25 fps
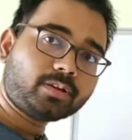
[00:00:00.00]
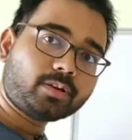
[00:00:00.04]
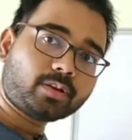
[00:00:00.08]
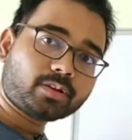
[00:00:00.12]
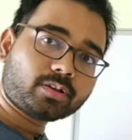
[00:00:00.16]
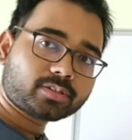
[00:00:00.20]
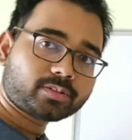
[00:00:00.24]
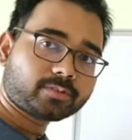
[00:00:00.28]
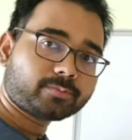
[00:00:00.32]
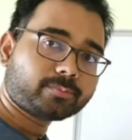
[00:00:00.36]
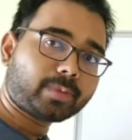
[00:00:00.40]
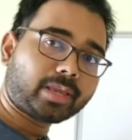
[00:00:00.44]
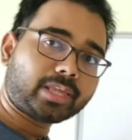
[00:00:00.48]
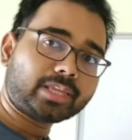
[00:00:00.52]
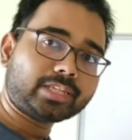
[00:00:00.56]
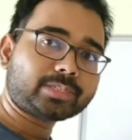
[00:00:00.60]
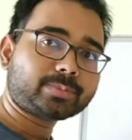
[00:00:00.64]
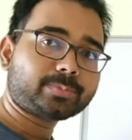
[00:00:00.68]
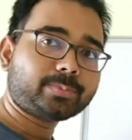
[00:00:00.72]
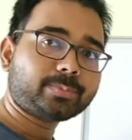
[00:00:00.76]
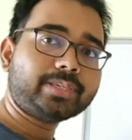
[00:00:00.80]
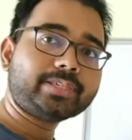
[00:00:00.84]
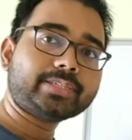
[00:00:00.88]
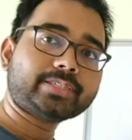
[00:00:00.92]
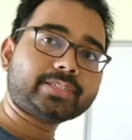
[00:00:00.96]
Cos of minus
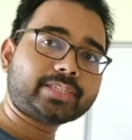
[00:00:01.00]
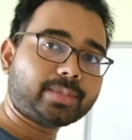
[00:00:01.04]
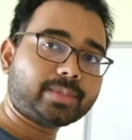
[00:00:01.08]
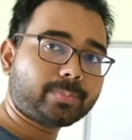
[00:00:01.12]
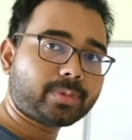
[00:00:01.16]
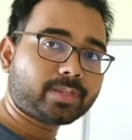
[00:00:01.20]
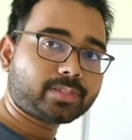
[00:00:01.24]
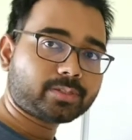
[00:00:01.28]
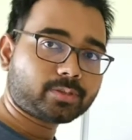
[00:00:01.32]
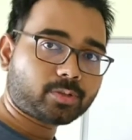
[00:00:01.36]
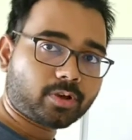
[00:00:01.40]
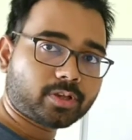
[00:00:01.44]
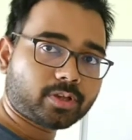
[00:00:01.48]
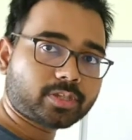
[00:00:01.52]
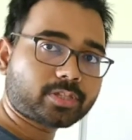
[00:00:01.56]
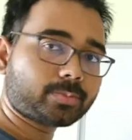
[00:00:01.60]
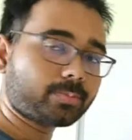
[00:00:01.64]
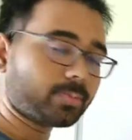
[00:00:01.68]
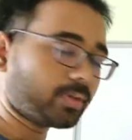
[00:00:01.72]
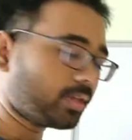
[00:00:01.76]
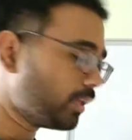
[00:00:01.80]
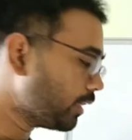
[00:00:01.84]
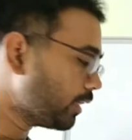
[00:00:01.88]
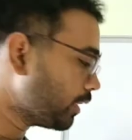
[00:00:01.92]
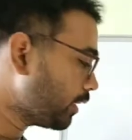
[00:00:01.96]
b is same as cos
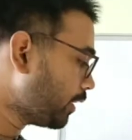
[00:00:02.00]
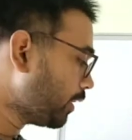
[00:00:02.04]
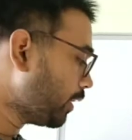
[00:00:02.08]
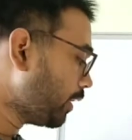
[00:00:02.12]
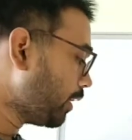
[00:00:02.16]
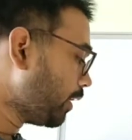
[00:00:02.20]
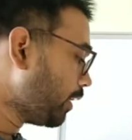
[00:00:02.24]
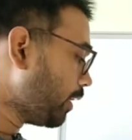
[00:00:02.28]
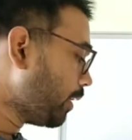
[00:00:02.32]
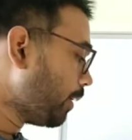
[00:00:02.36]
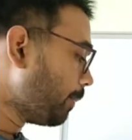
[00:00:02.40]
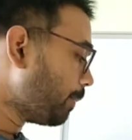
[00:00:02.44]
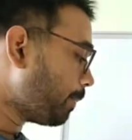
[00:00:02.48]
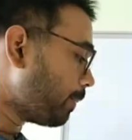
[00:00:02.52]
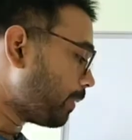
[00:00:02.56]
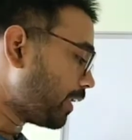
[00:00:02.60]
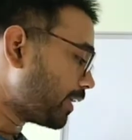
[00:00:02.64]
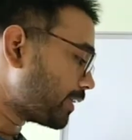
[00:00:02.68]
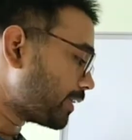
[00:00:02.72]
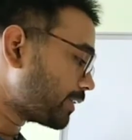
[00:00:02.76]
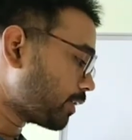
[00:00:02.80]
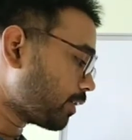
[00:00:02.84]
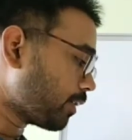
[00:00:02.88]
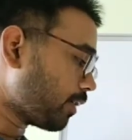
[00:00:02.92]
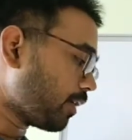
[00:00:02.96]
b,
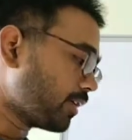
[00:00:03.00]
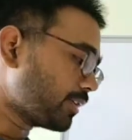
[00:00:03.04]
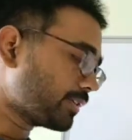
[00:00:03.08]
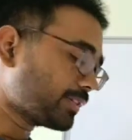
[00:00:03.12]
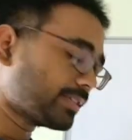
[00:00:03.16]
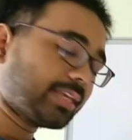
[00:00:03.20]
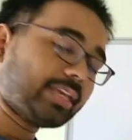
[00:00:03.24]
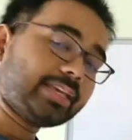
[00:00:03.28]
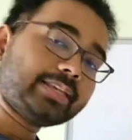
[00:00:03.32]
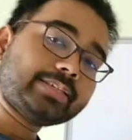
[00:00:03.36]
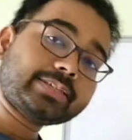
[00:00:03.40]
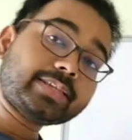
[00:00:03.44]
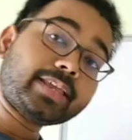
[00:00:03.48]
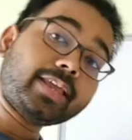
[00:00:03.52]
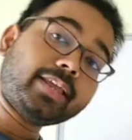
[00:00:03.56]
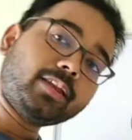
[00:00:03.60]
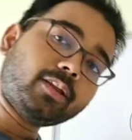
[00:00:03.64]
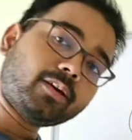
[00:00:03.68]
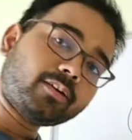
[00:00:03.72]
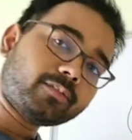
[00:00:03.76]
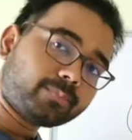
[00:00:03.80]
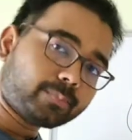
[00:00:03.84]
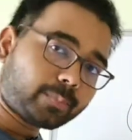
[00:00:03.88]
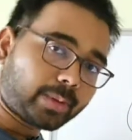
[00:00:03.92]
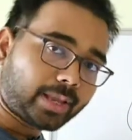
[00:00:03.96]
plus cos a sin
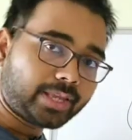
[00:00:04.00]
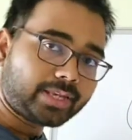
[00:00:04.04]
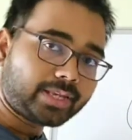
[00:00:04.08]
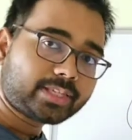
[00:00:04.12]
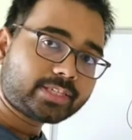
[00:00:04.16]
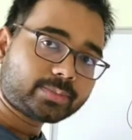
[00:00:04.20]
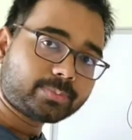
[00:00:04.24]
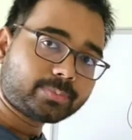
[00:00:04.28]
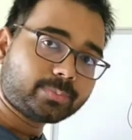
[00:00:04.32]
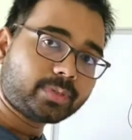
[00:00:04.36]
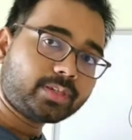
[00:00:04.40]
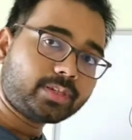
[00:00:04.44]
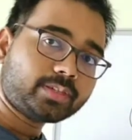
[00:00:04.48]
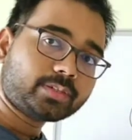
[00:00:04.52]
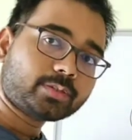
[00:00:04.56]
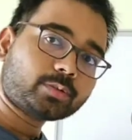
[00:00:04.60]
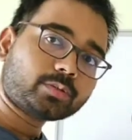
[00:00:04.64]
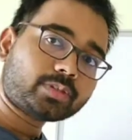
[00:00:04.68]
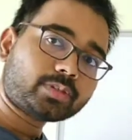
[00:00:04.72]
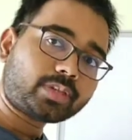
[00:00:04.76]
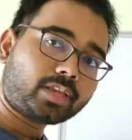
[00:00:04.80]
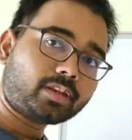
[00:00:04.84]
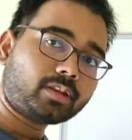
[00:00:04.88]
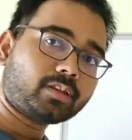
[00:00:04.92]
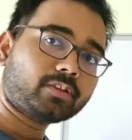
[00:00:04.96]
of minus b. So
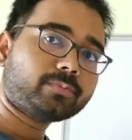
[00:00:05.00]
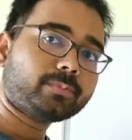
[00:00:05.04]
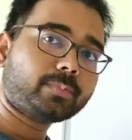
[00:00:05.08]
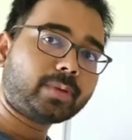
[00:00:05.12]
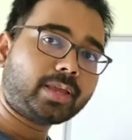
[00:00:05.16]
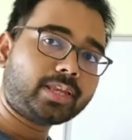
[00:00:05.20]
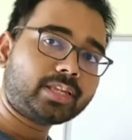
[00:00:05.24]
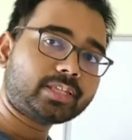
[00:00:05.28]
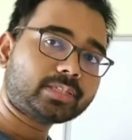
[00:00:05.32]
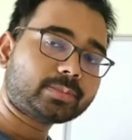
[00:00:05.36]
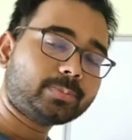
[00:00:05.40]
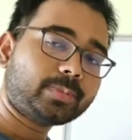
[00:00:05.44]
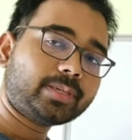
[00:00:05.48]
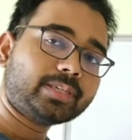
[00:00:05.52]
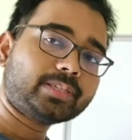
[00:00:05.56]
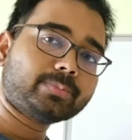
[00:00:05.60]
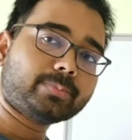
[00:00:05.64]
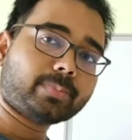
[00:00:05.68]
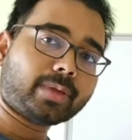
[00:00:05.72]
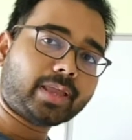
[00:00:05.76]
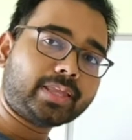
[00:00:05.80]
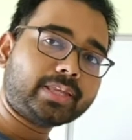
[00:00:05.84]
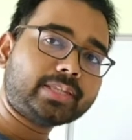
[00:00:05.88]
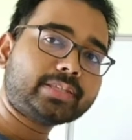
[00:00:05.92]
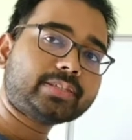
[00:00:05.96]
sin of minus b is
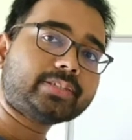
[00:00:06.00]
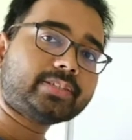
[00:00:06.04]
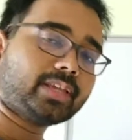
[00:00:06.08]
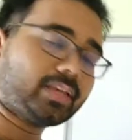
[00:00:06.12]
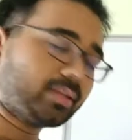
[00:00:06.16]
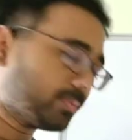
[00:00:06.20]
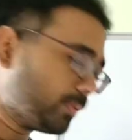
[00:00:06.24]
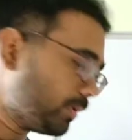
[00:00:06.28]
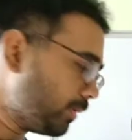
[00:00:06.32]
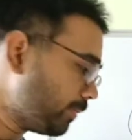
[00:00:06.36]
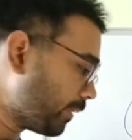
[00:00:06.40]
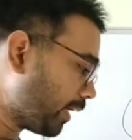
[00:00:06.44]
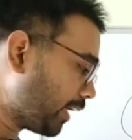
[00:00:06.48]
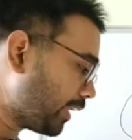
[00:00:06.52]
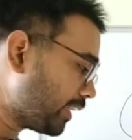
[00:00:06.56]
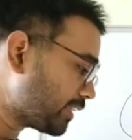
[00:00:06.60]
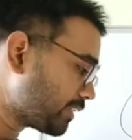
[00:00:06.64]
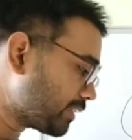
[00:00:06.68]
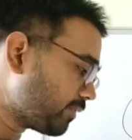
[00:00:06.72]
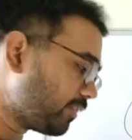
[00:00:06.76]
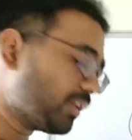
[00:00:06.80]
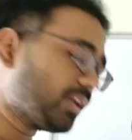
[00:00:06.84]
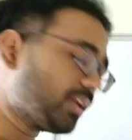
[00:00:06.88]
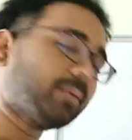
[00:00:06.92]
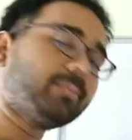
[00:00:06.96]
minus sin b,
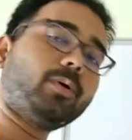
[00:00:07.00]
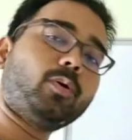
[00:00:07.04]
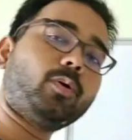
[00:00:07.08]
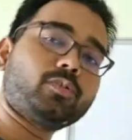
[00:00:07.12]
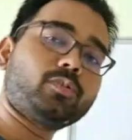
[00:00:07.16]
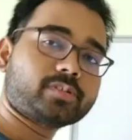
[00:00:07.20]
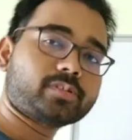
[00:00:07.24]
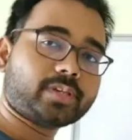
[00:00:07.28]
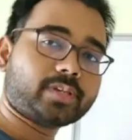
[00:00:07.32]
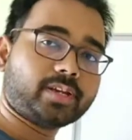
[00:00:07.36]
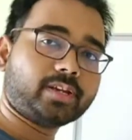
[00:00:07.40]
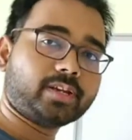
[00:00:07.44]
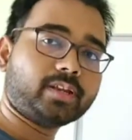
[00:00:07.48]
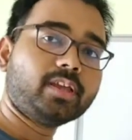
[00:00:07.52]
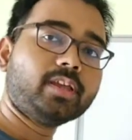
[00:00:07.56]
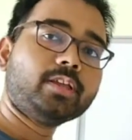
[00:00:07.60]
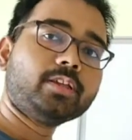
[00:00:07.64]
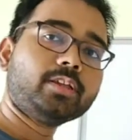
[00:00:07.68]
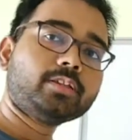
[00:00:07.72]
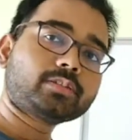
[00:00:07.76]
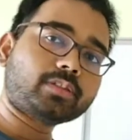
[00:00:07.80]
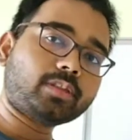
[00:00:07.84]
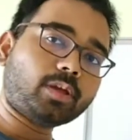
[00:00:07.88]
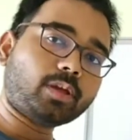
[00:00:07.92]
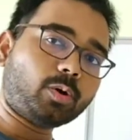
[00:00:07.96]
minus will come outside.
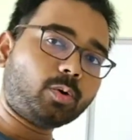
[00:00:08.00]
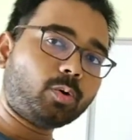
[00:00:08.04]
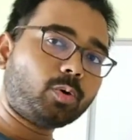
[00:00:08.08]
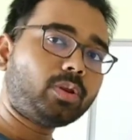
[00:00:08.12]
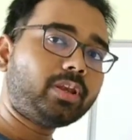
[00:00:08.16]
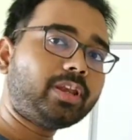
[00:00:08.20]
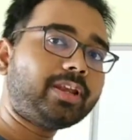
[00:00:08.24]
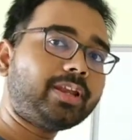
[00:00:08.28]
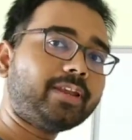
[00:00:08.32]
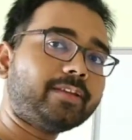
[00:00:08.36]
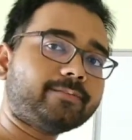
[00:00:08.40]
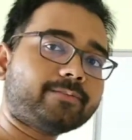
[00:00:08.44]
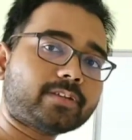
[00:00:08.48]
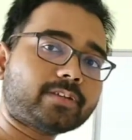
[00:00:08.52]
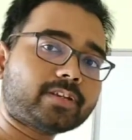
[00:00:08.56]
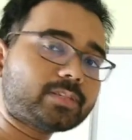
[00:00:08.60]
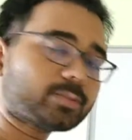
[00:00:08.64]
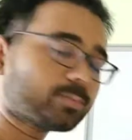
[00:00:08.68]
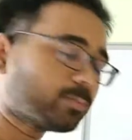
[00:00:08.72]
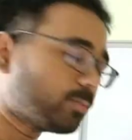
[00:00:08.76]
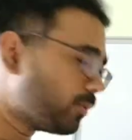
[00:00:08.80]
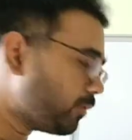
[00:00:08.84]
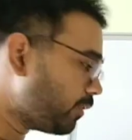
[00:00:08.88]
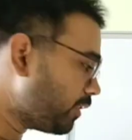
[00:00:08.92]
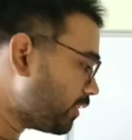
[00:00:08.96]
So the only difference
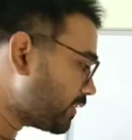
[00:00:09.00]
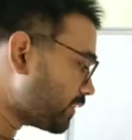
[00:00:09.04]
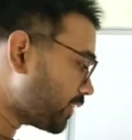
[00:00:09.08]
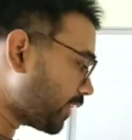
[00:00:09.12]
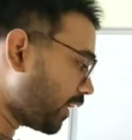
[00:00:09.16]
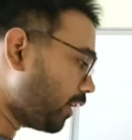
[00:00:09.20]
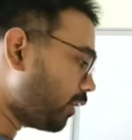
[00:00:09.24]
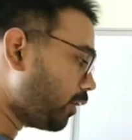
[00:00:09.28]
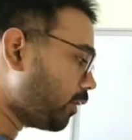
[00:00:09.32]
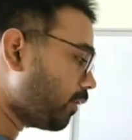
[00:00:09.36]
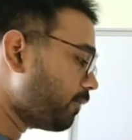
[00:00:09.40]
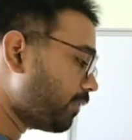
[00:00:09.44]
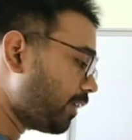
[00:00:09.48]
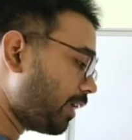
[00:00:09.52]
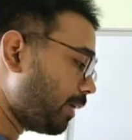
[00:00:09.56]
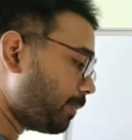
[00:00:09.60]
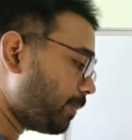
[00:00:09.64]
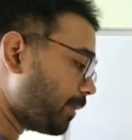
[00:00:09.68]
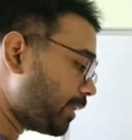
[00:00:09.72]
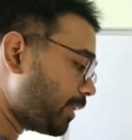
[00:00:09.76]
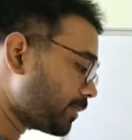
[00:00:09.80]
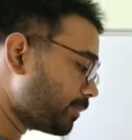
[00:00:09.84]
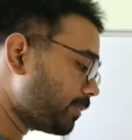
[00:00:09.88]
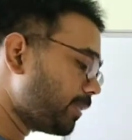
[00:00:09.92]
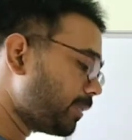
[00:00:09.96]
between sin of a
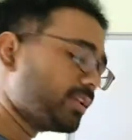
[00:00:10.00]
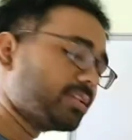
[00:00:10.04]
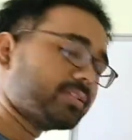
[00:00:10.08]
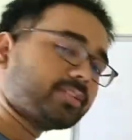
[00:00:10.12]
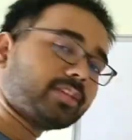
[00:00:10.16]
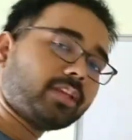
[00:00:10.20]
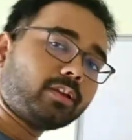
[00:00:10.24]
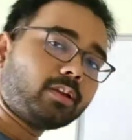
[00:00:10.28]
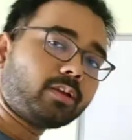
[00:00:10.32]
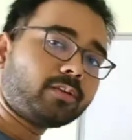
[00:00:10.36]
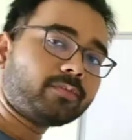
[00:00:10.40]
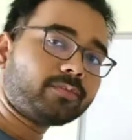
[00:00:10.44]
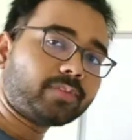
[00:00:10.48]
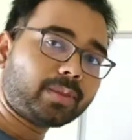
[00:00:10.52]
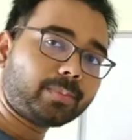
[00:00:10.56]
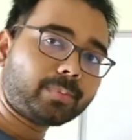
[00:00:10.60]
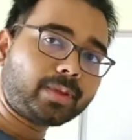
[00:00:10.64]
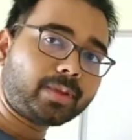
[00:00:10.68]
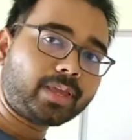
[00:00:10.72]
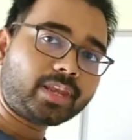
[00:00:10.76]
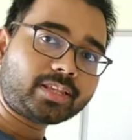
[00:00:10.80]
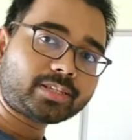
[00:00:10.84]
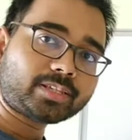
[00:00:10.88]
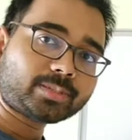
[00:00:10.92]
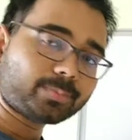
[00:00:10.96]
plus b and sin of a
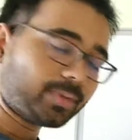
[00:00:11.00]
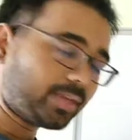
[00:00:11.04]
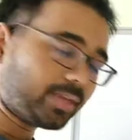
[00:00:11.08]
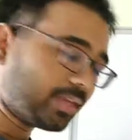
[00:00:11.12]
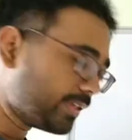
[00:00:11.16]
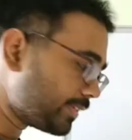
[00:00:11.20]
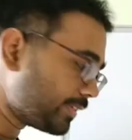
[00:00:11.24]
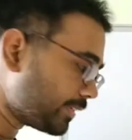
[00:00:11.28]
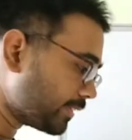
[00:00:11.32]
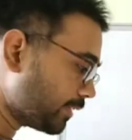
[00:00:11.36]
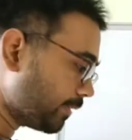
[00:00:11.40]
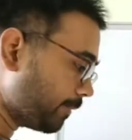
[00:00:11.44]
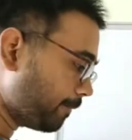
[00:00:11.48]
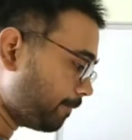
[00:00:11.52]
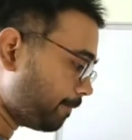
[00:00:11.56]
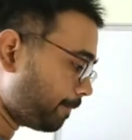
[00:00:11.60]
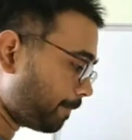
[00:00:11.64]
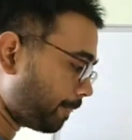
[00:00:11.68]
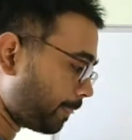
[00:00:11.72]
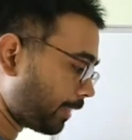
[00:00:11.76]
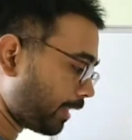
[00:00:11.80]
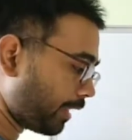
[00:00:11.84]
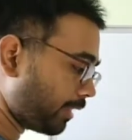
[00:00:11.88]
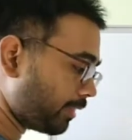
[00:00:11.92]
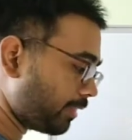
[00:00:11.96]
minus b is
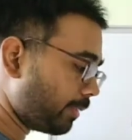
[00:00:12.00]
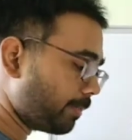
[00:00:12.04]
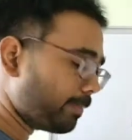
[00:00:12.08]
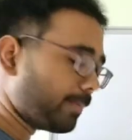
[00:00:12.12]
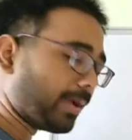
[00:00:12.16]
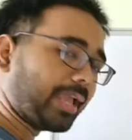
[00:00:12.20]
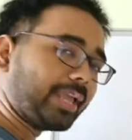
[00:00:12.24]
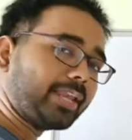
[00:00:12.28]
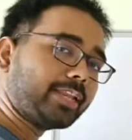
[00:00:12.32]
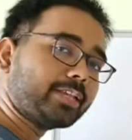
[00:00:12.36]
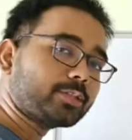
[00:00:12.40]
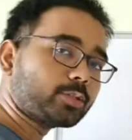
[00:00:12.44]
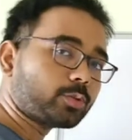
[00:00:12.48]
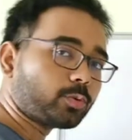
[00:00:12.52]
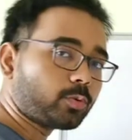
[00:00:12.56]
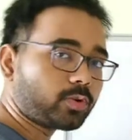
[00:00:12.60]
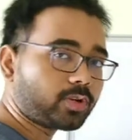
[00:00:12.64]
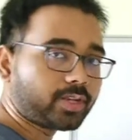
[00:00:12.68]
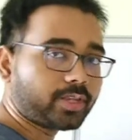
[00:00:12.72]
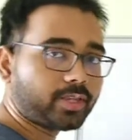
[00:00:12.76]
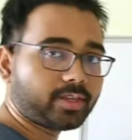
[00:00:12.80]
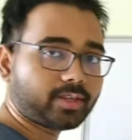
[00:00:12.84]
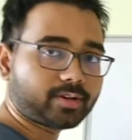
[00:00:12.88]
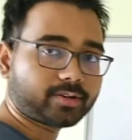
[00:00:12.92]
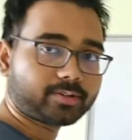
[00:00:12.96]
the minus over
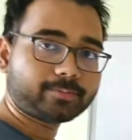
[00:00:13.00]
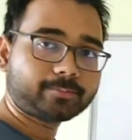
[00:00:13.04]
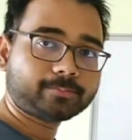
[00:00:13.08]
here.